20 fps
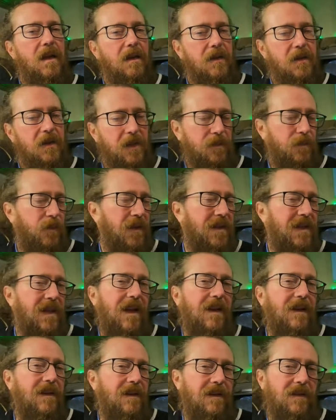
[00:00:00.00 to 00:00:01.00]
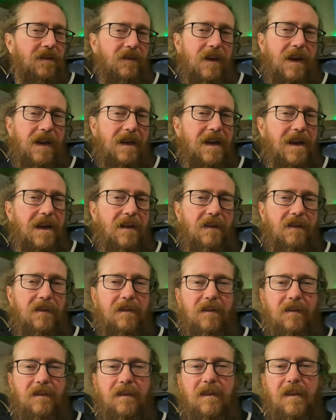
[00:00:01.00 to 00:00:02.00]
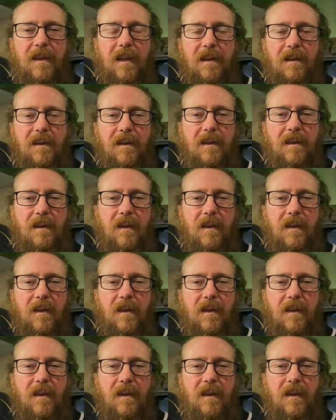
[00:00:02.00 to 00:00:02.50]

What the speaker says: Just pretend right now that